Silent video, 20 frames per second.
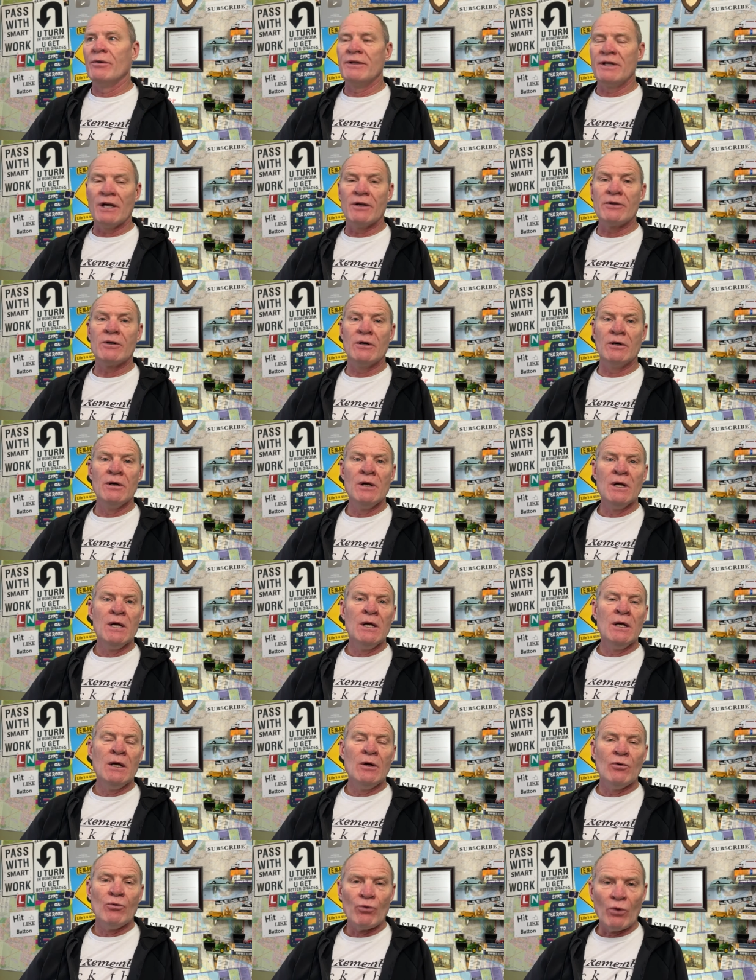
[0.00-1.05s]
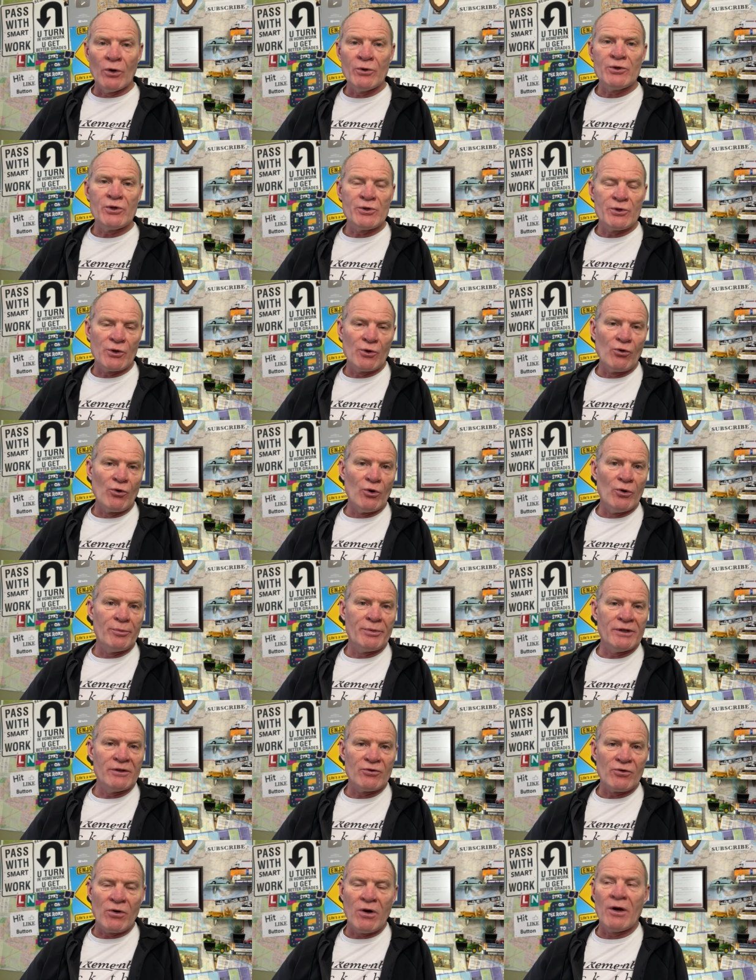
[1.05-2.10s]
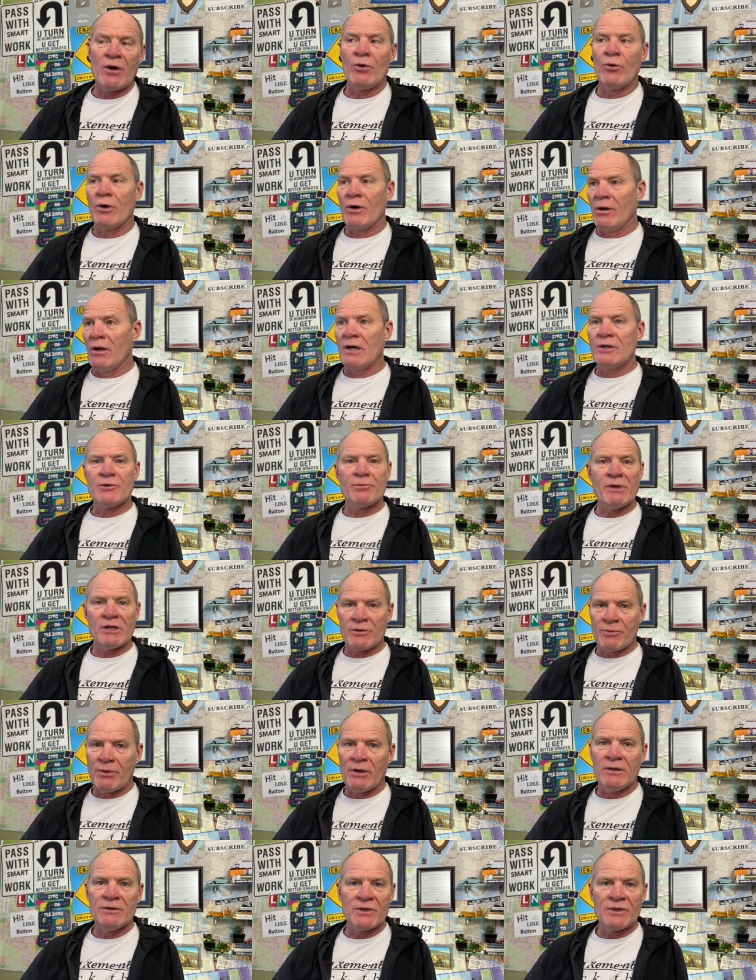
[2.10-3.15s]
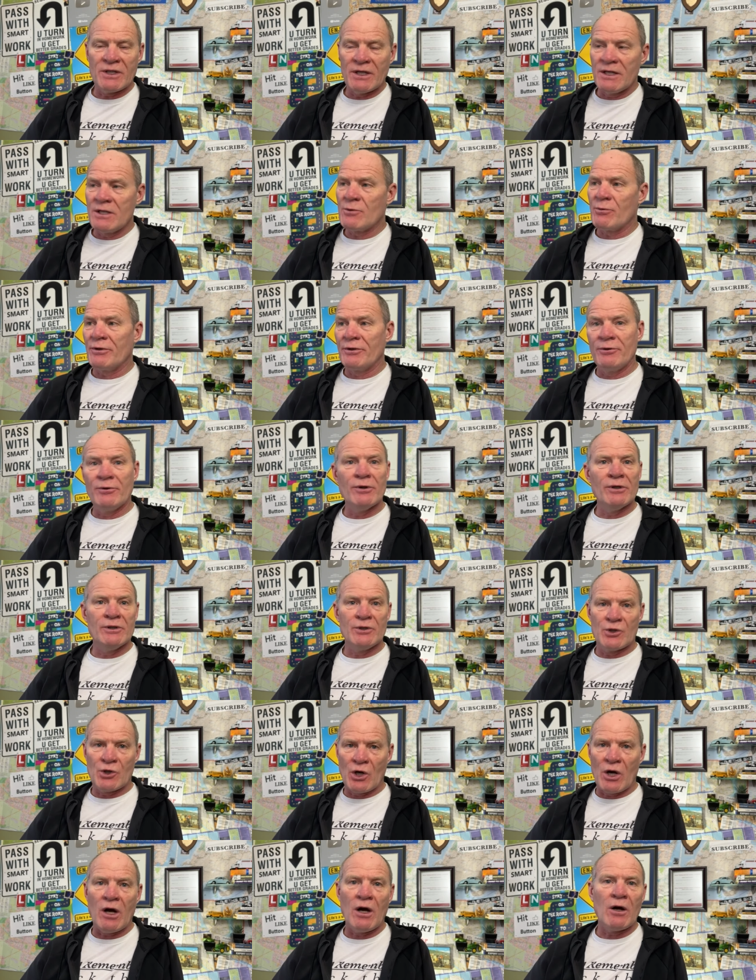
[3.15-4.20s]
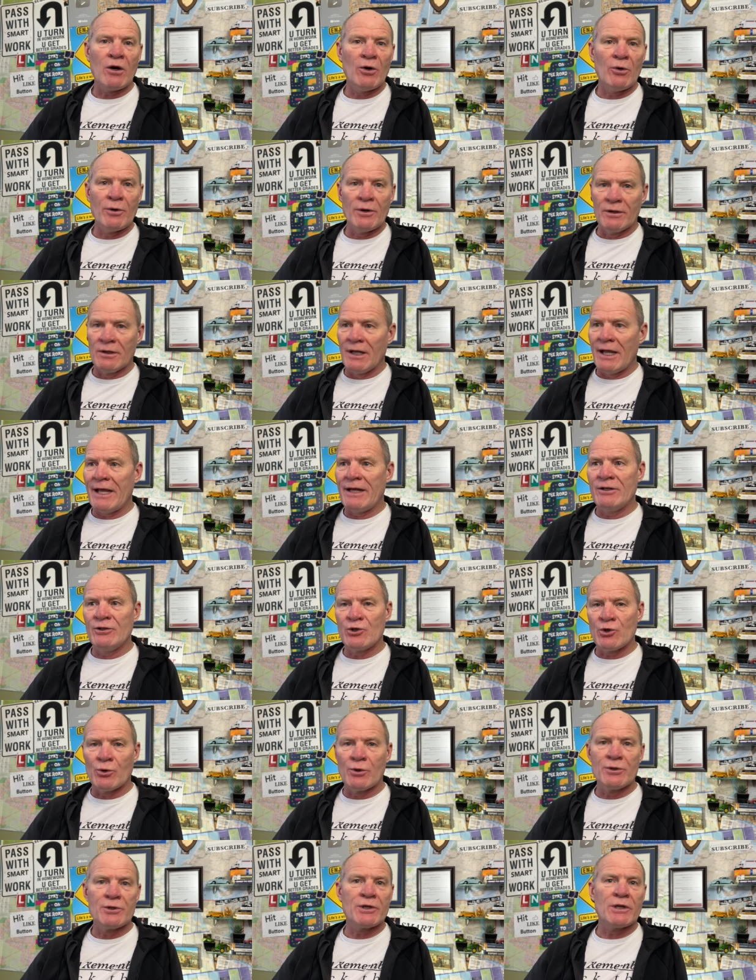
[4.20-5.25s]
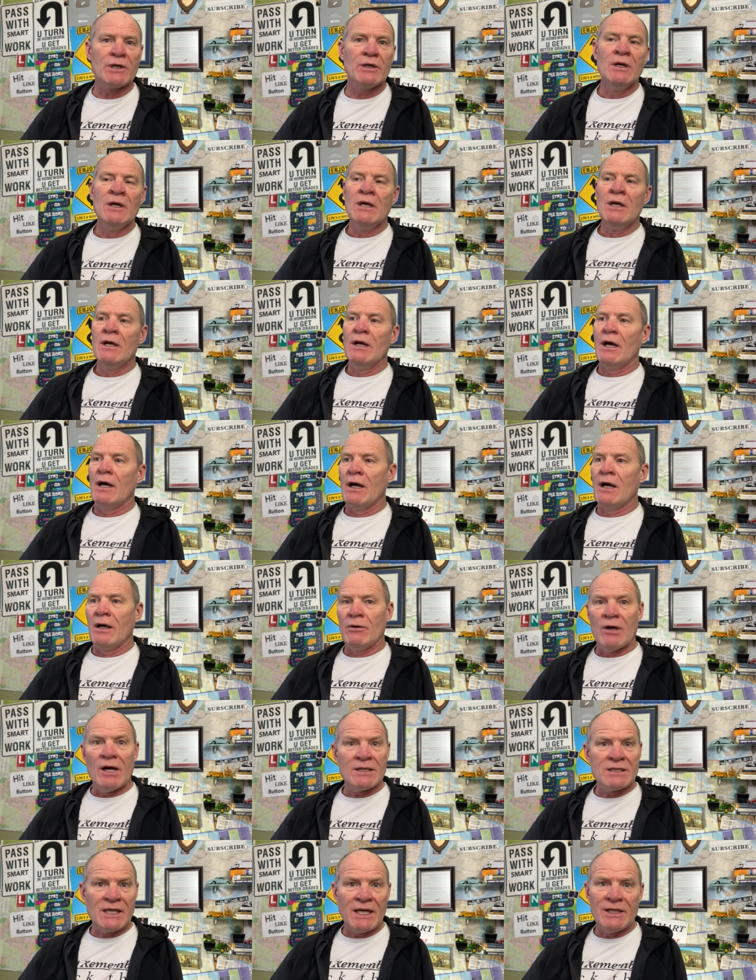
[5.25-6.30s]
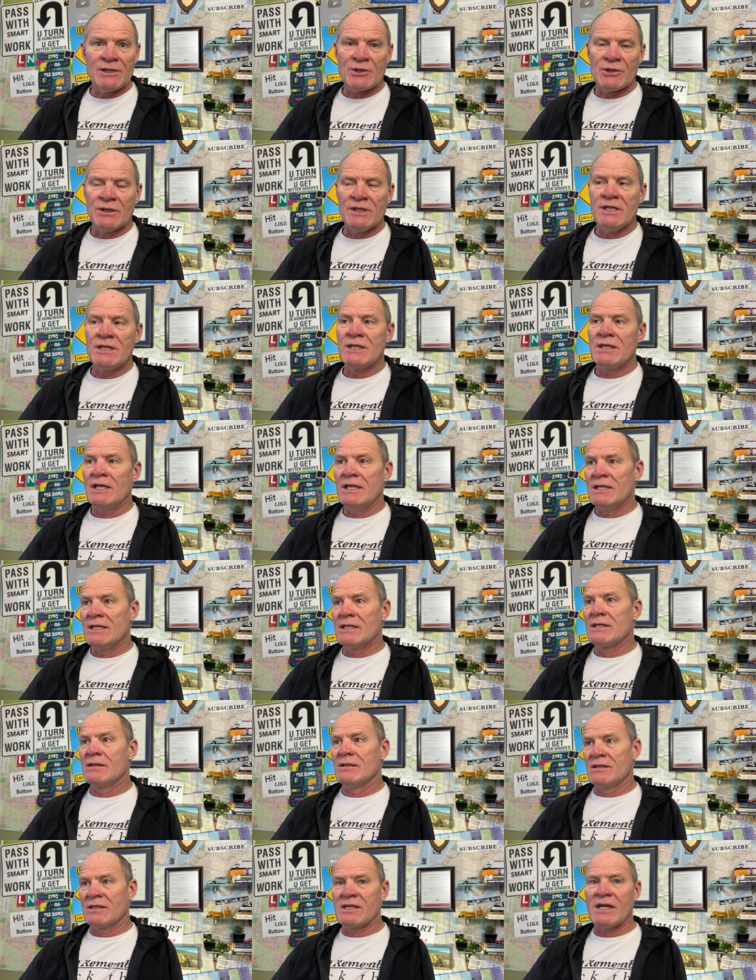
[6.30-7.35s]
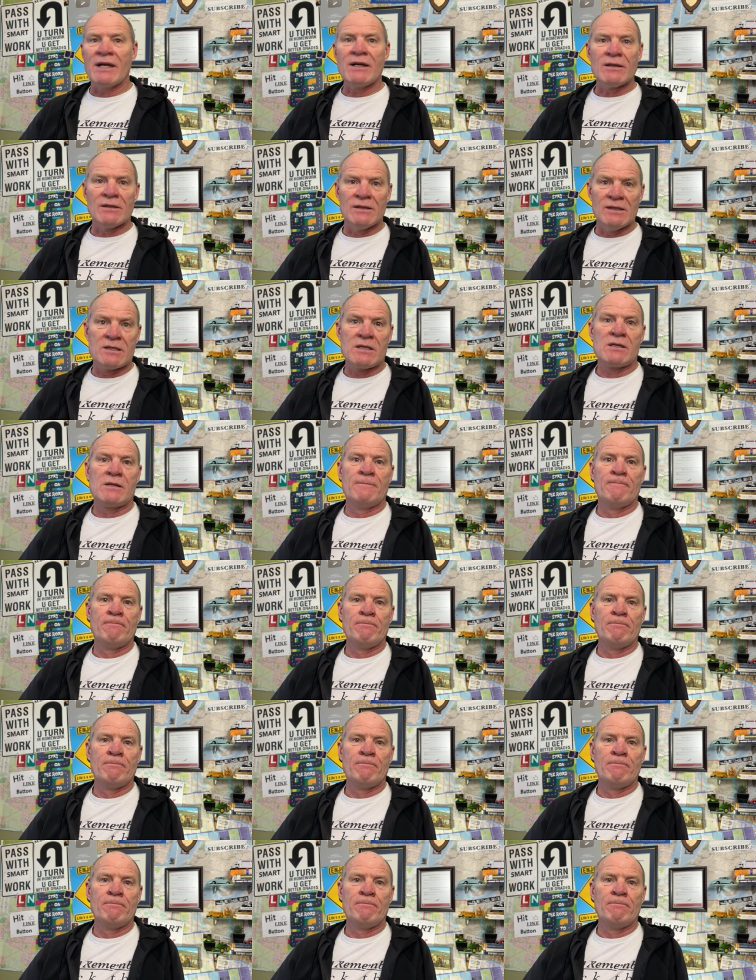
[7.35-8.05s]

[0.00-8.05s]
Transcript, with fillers: The other road user group in Toronto or large metropolitan cities, whether you're in Chicago or Atlanta, Georgia, uh, Los Angeles is cyclists,